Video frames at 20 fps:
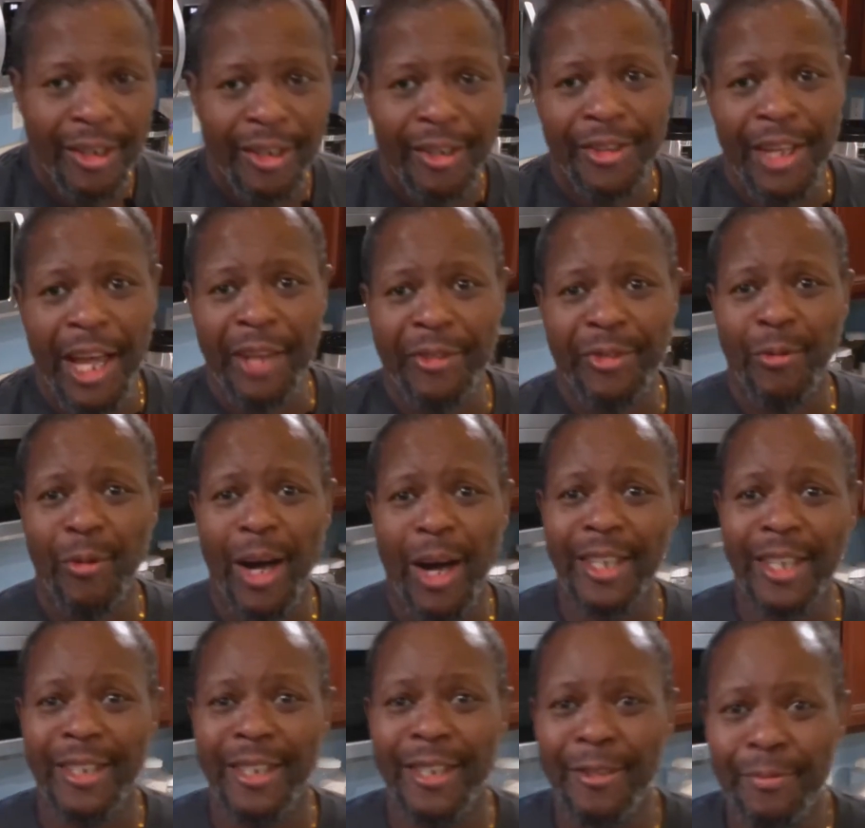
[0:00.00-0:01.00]
Thanks for
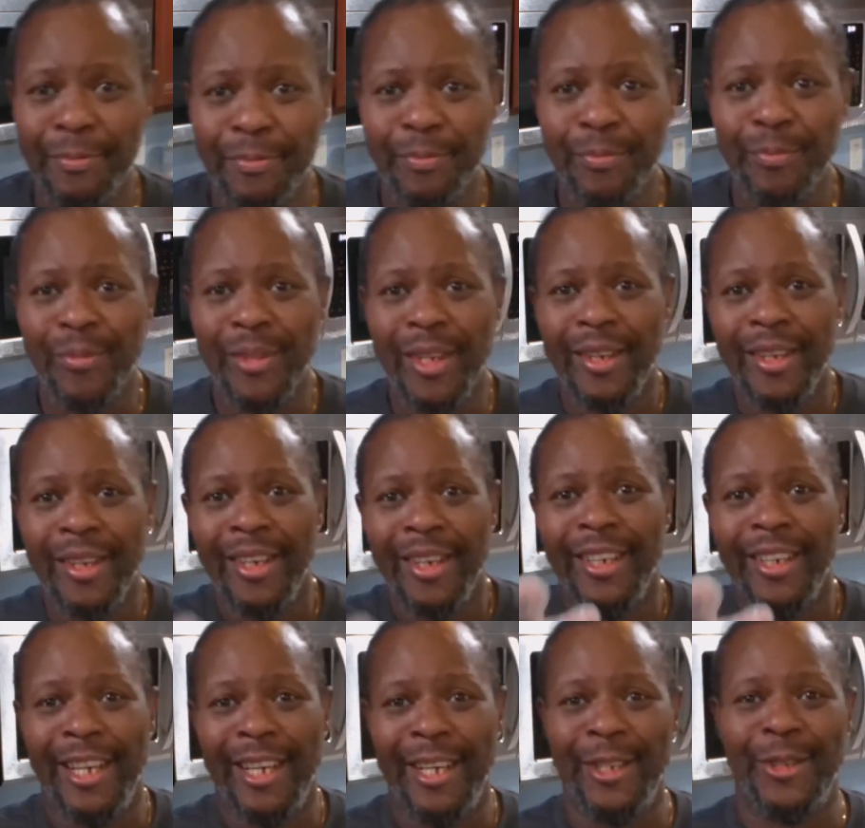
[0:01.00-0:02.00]
watching.
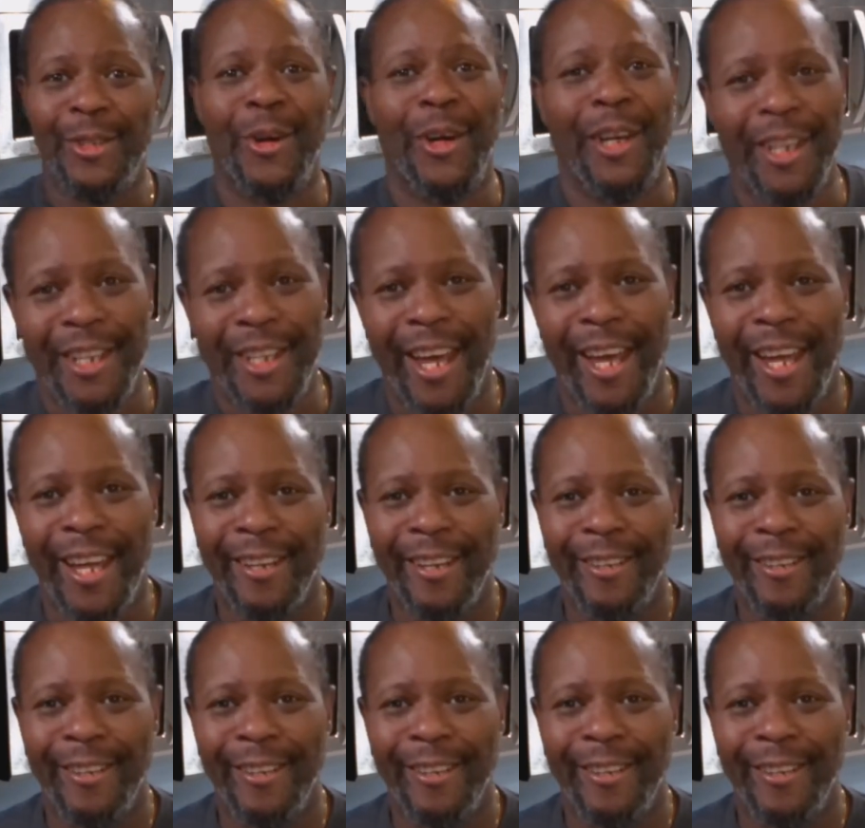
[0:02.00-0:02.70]
Enjoy your day.